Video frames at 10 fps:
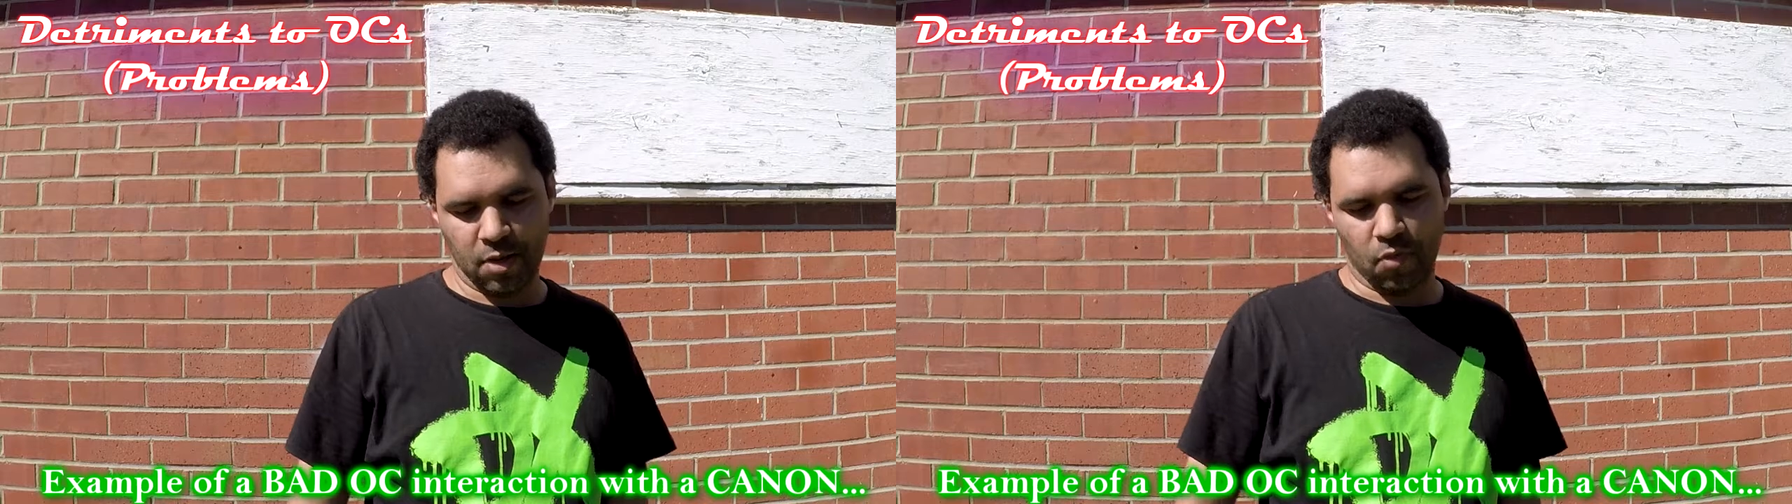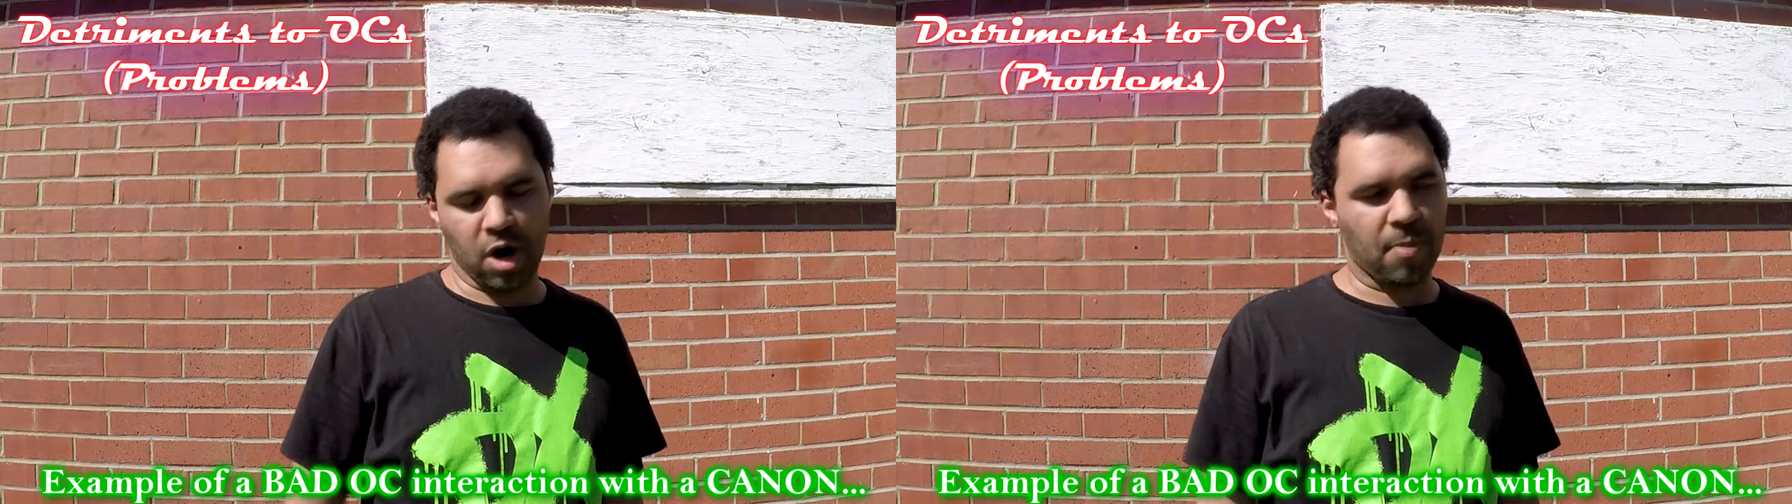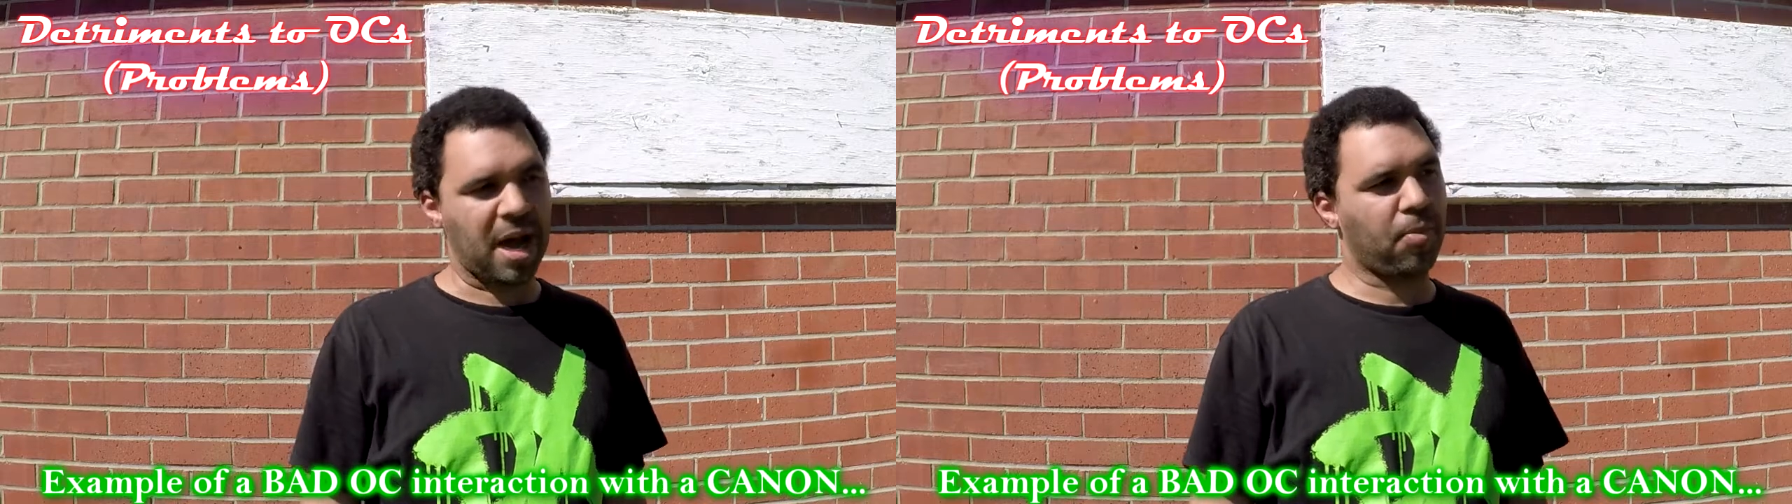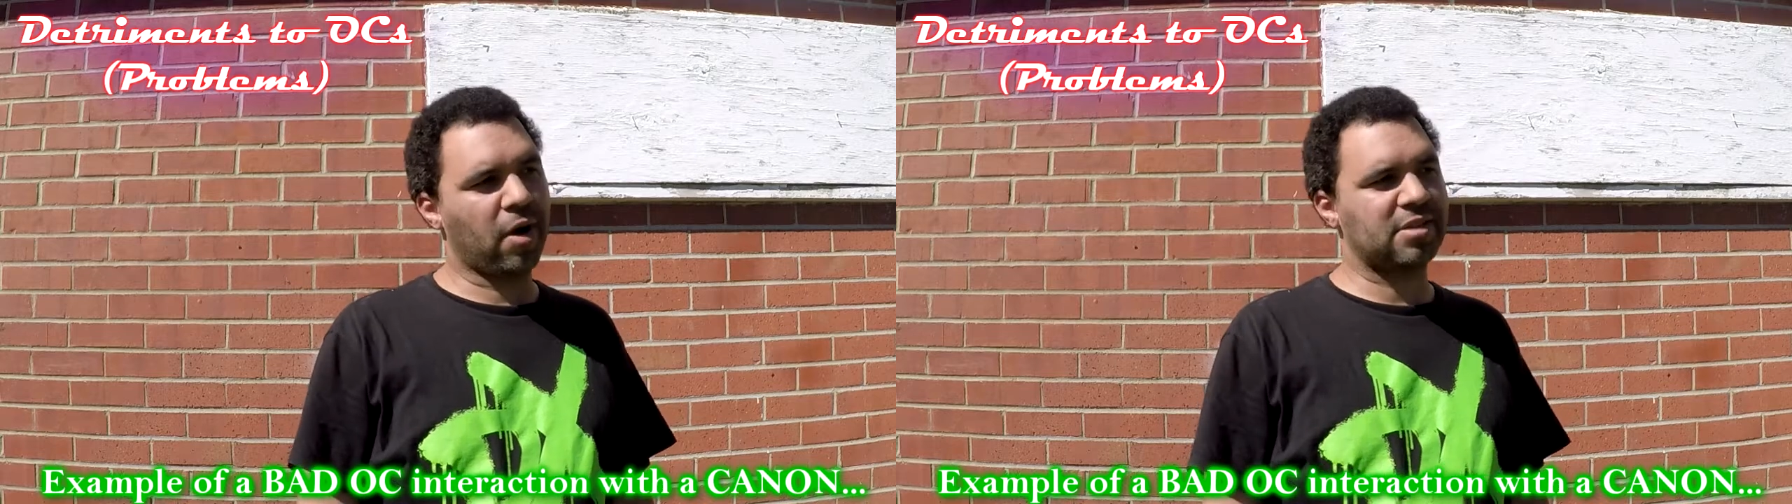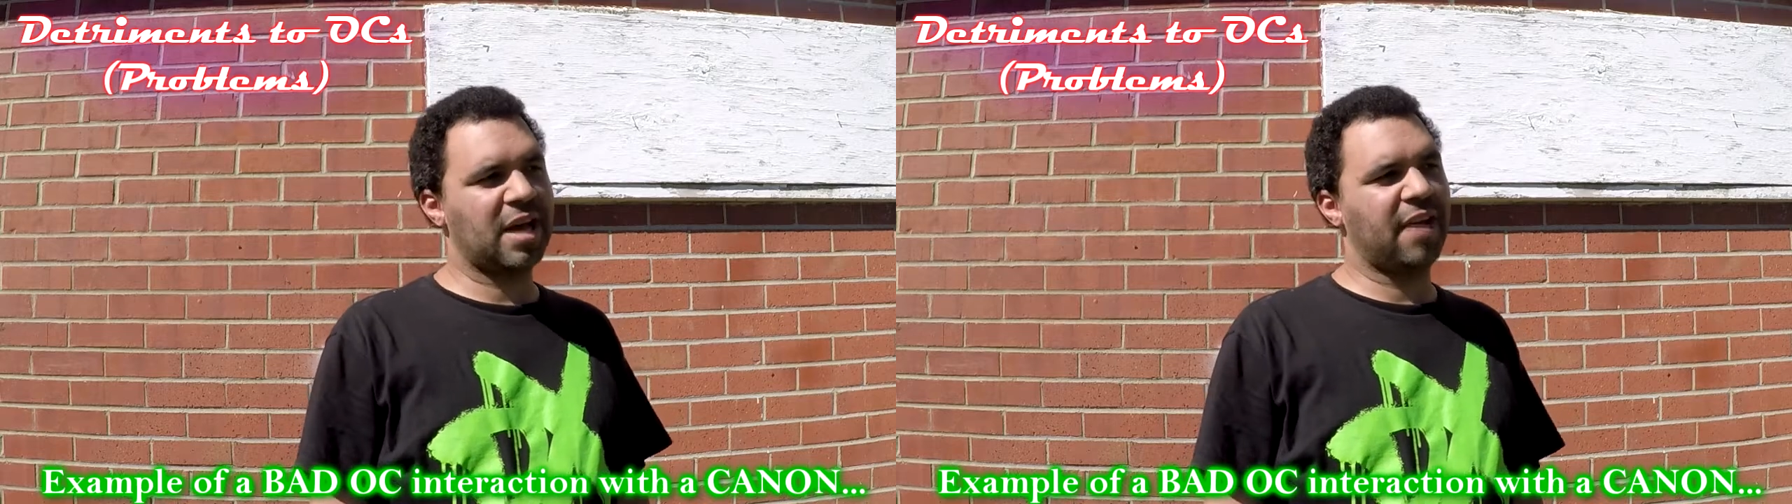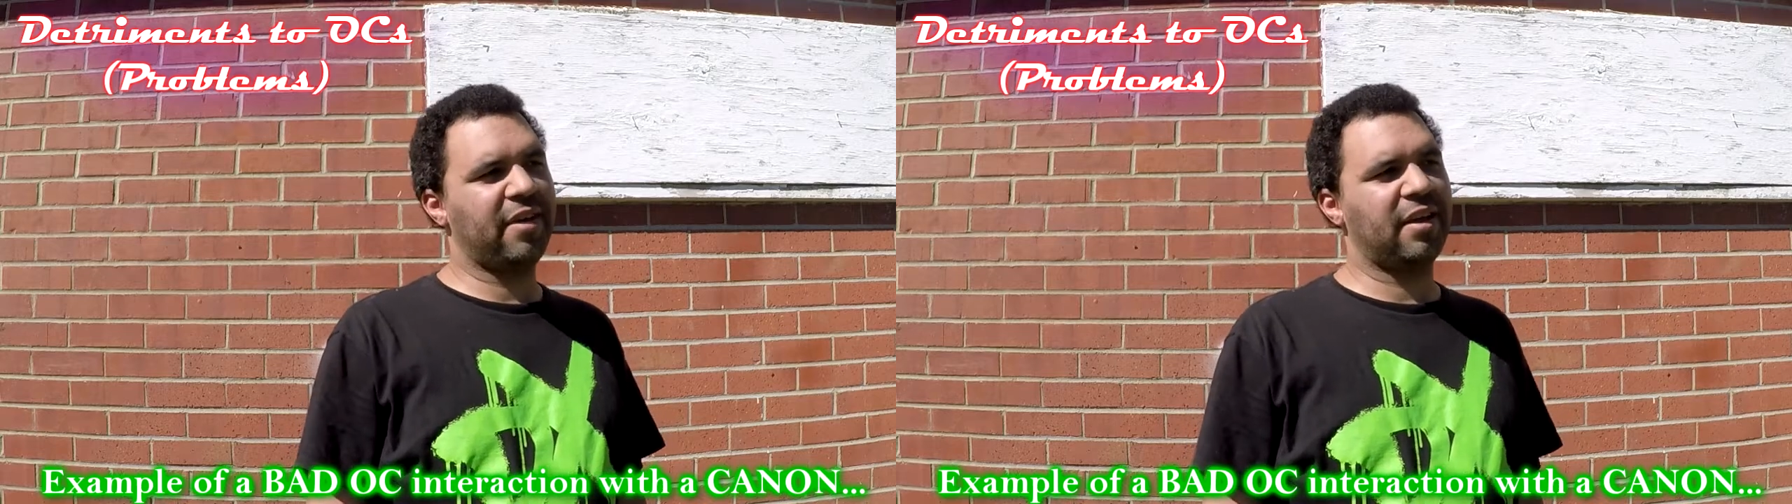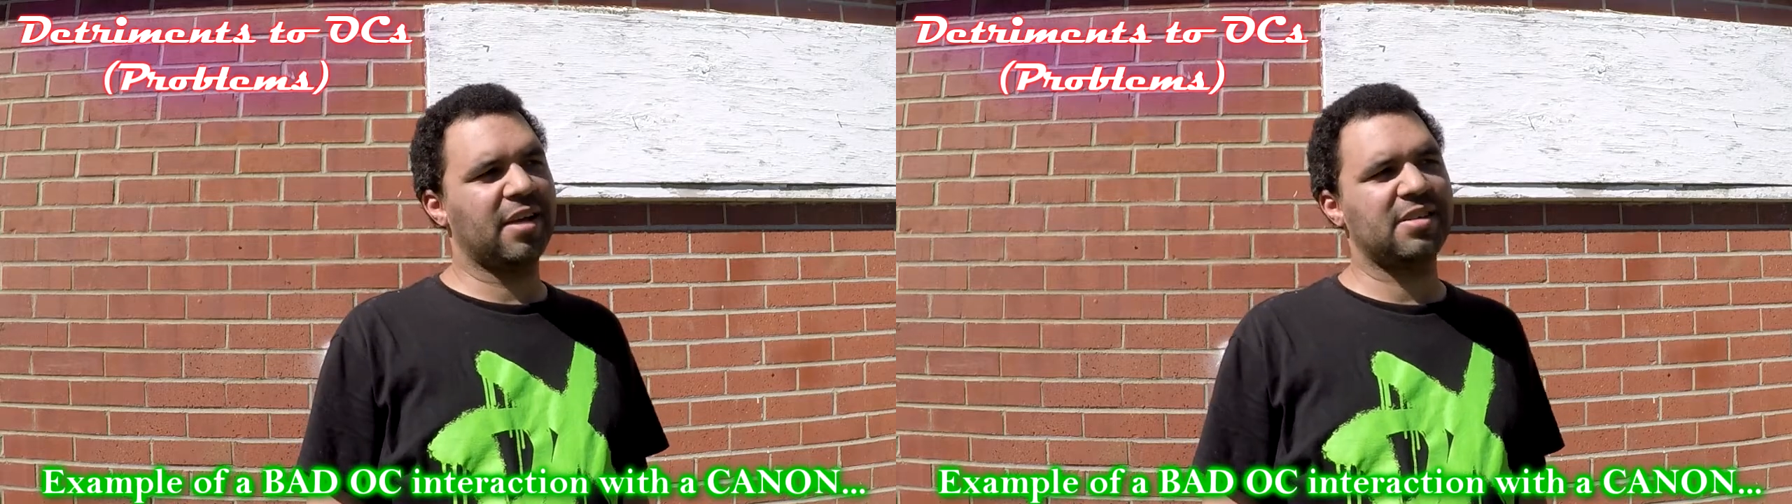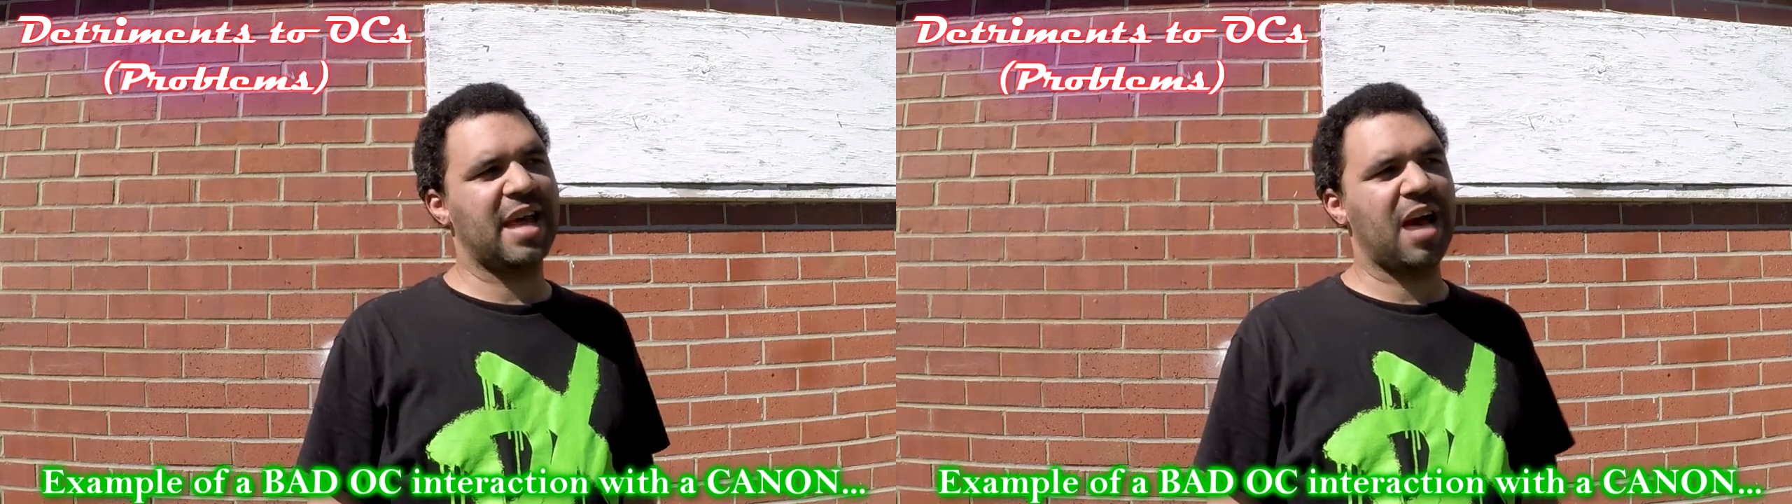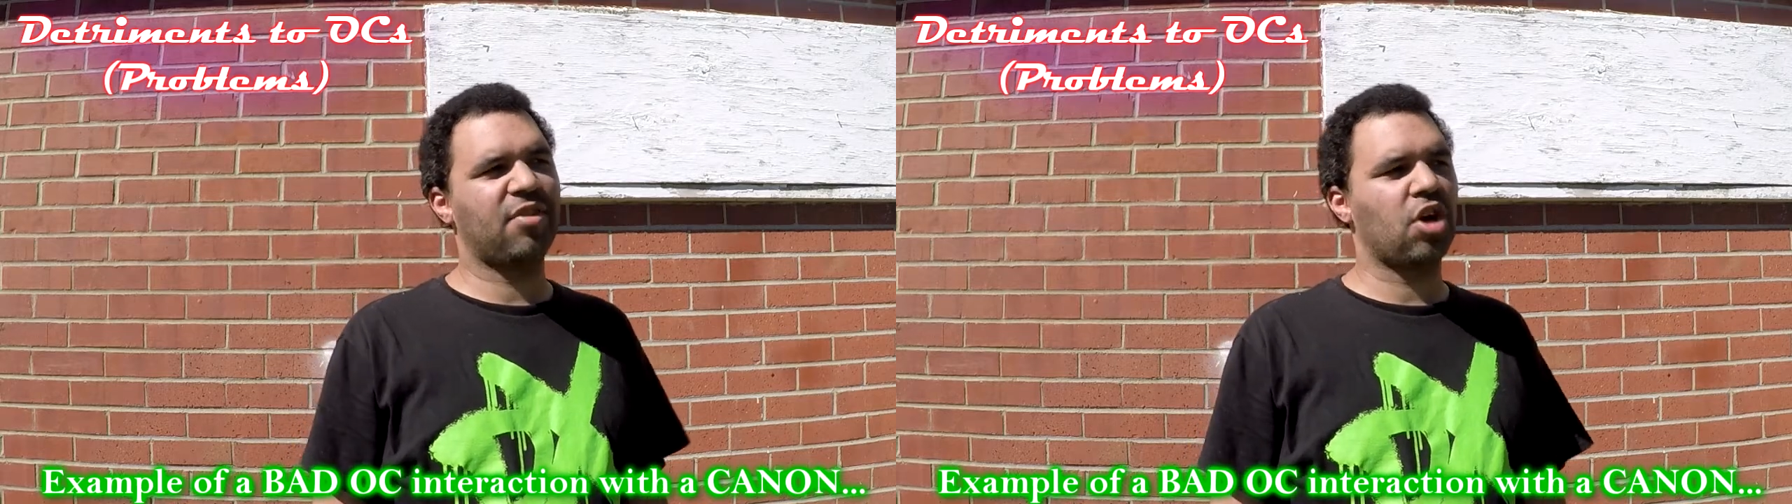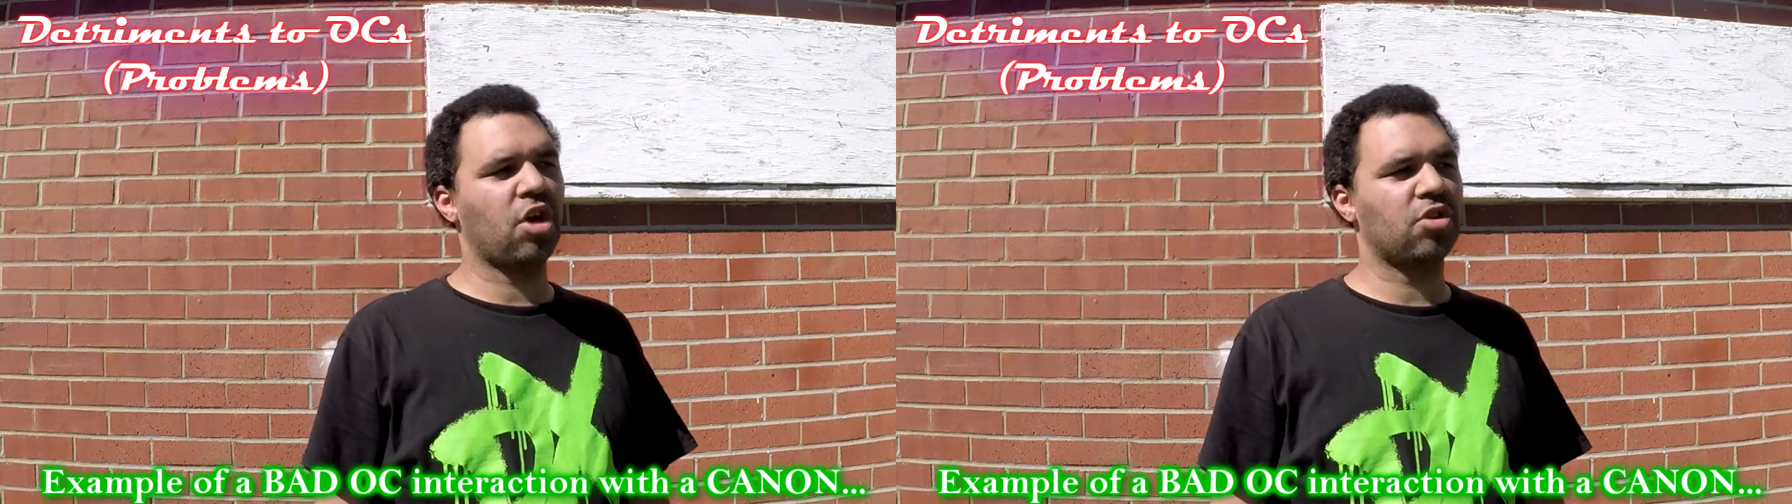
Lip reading: Well, my Poison Ivy doesn't have a daughter,